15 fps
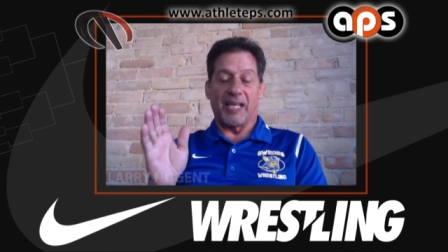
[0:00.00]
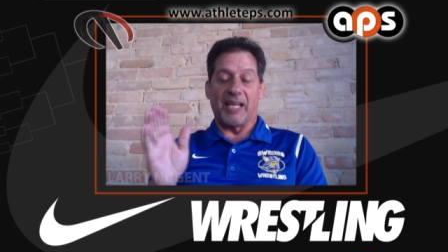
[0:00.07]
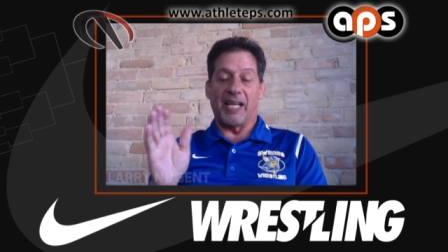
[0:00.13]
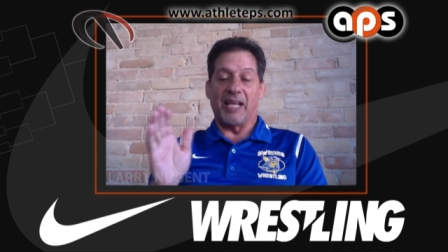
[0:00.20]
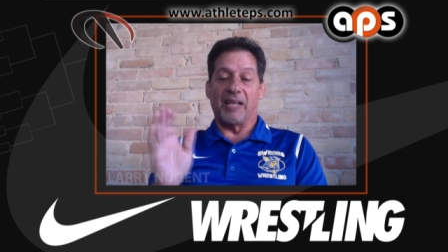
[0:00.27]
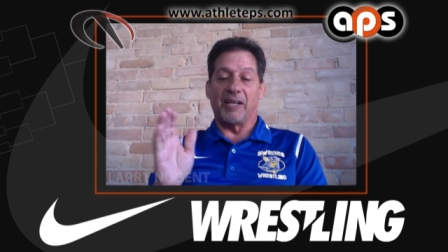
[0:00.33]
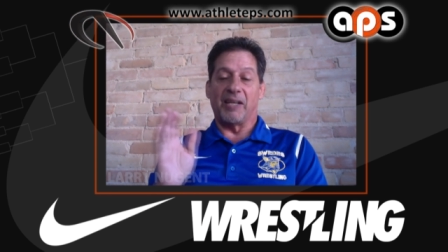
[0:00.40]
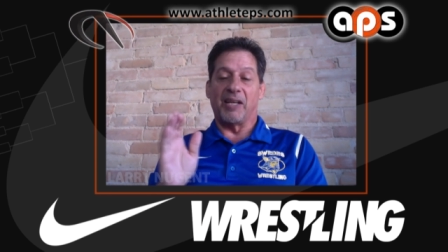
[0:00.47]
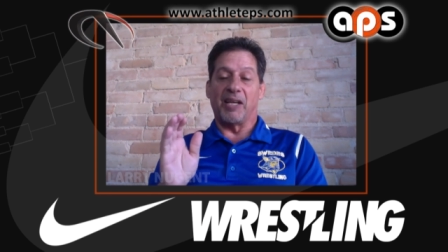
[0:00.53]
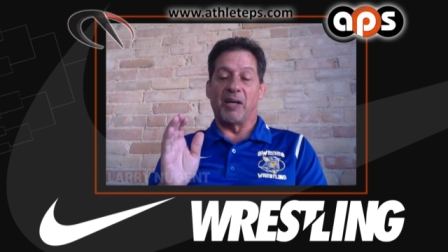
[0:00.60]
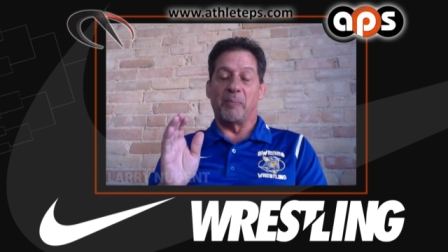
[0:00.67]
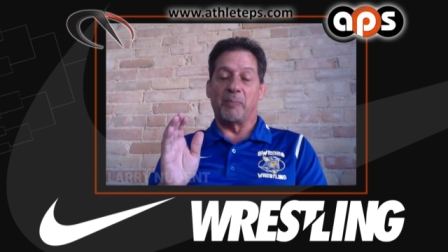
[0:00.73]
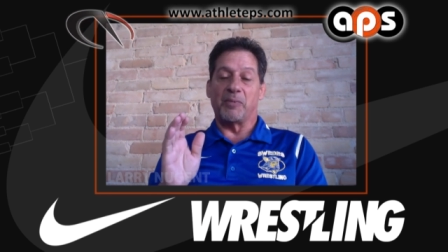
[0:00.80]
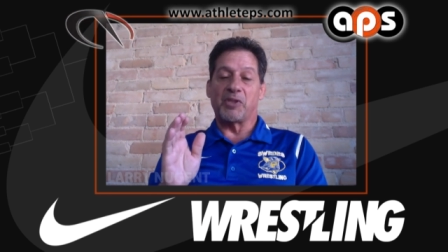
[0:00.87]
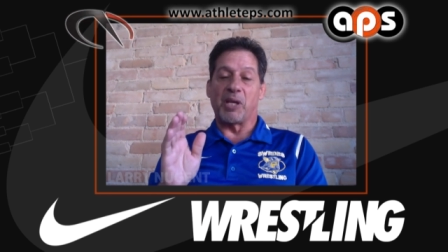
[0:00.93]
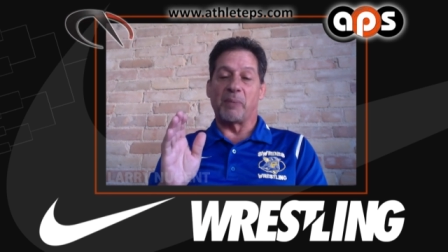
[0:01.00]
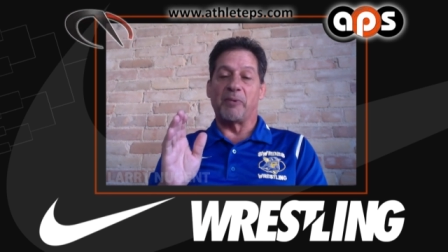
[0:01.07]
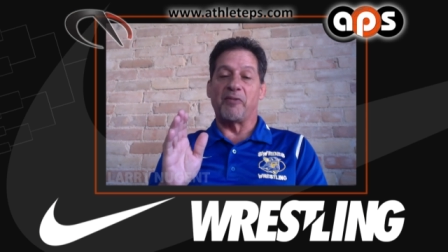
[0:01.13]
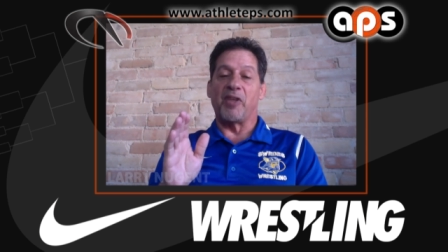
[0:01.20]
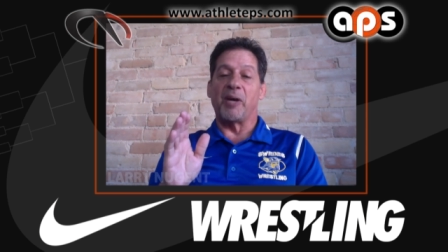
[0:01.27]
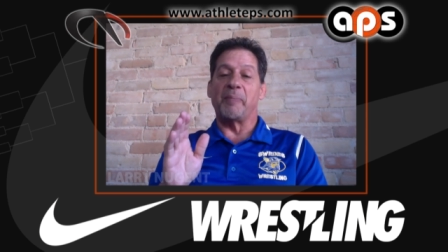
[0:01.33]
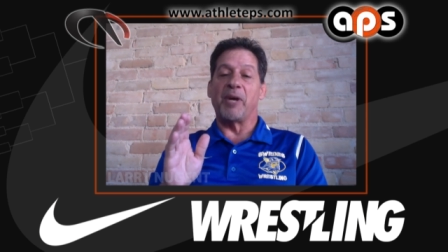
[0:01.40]
And uh, some of
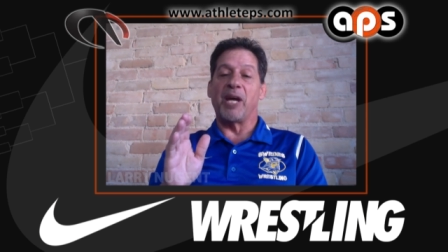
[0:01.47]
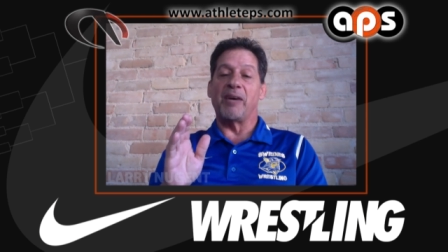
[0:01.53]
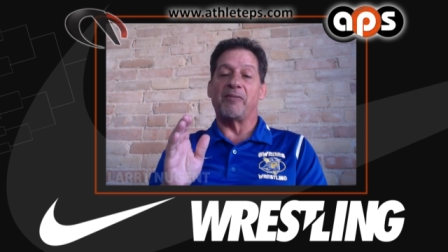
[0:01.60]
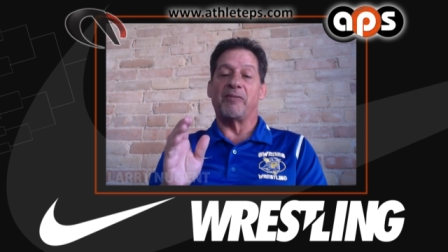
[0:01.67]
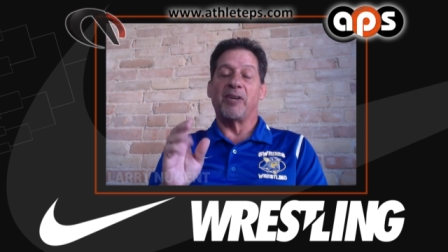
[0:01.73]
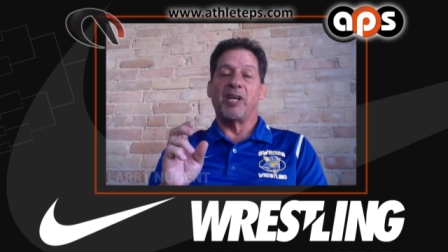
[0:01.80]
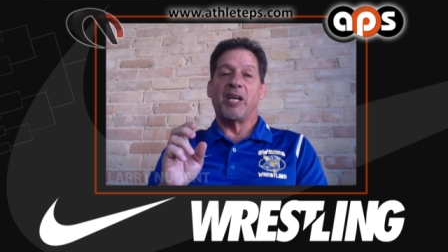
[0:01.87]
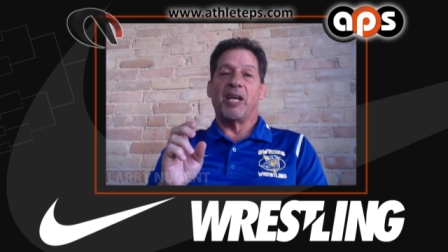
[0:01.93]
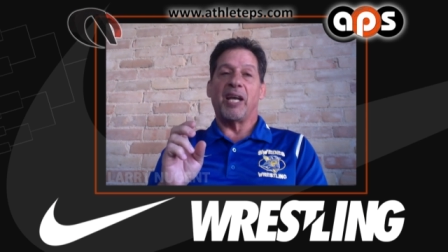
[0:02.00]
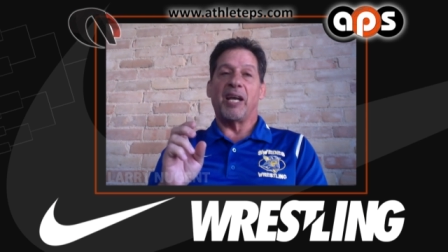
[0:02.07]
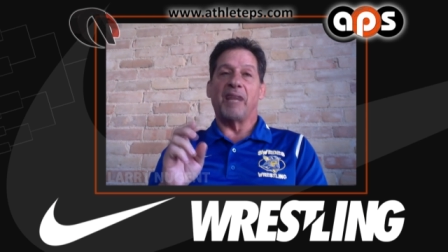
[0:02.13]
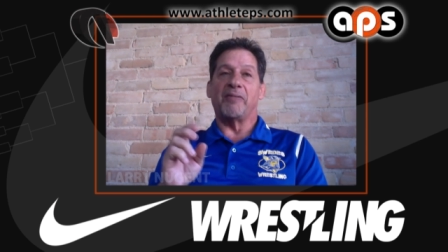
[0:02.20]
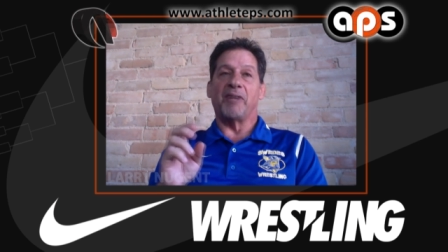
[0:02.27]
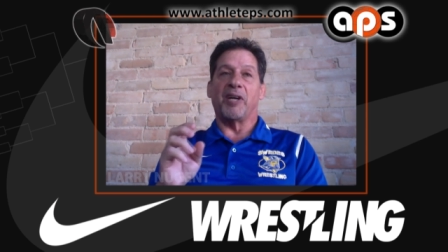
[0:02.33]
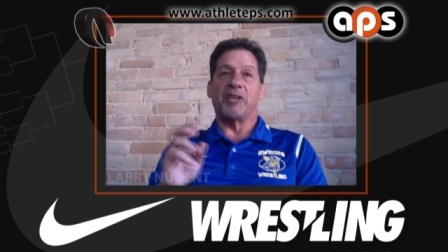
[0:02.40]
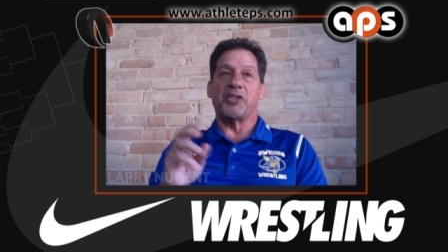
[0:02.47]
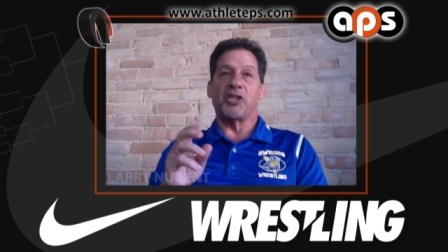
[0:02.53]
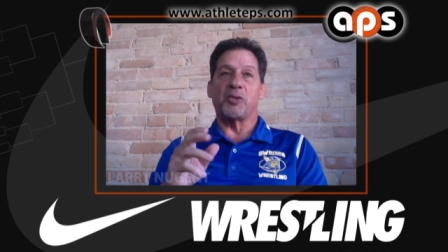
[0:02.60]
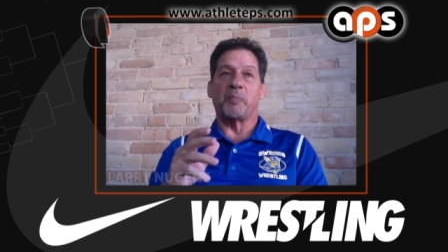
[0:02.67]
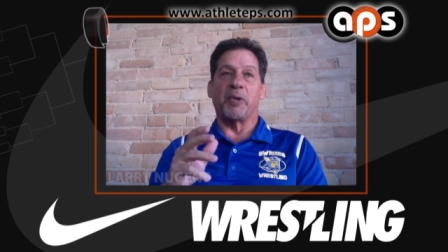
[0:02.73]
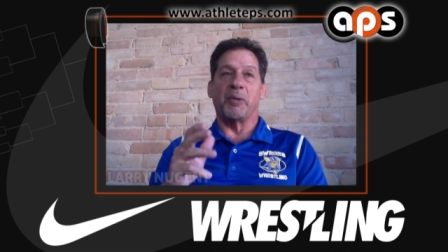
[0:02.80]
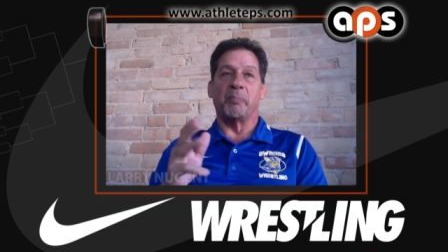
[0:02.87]
them have have uh,
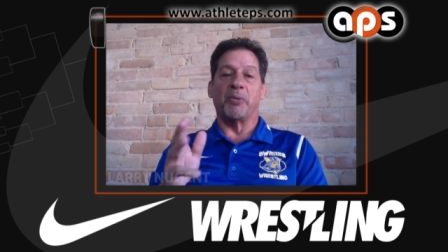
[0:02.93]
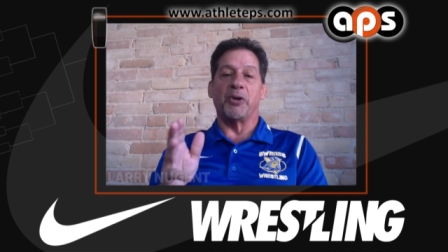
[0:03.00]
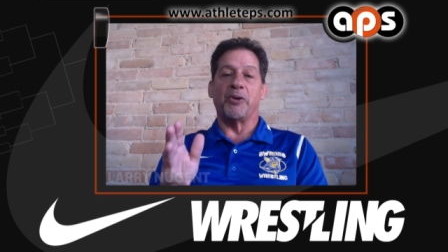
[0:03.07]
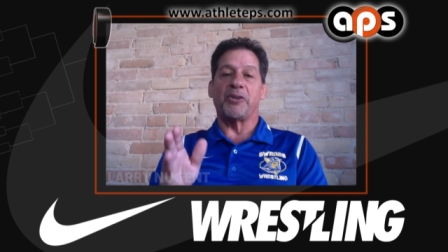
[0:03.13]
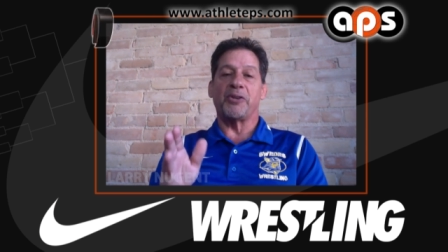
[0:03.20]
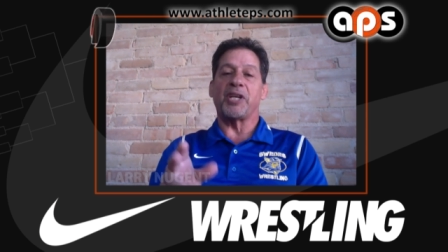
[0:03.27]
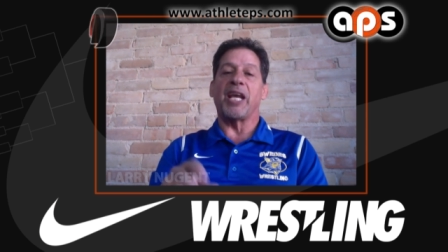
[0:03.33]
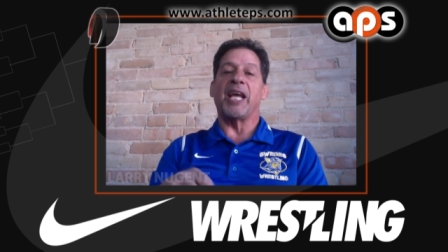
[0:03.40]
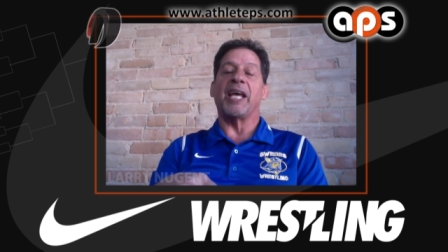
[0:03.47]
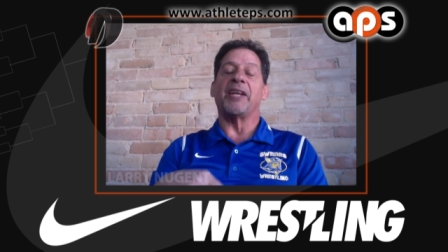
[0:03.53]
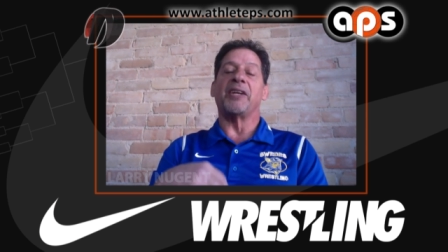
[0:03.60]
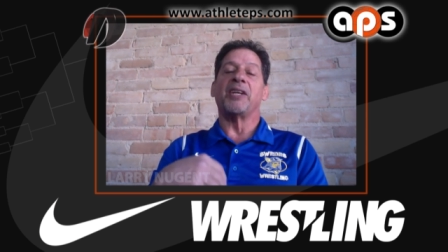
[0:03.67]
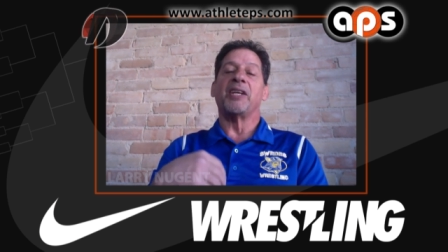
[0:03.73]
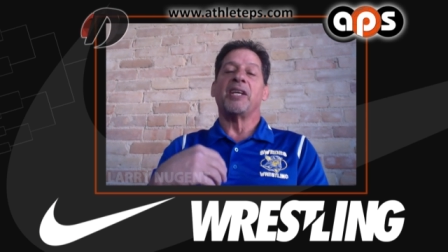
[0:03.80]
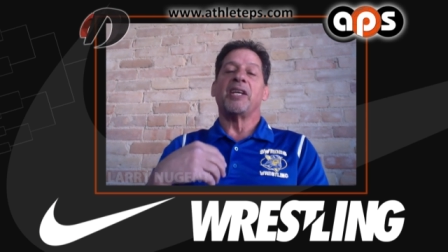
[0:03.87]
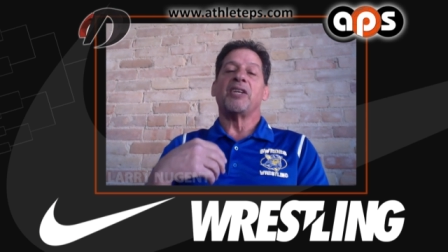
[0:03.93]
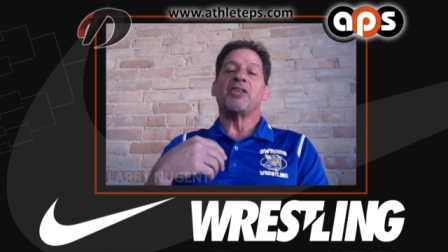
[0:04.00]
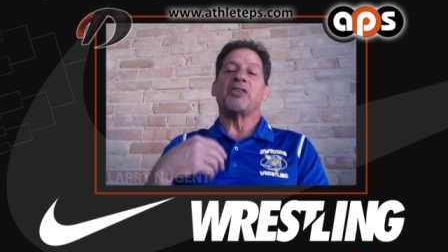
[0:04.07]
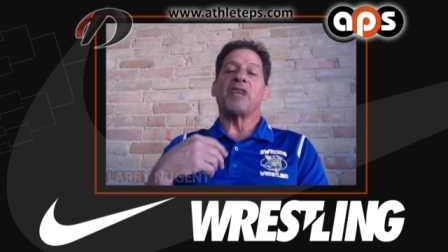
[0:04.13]
just been birthed, and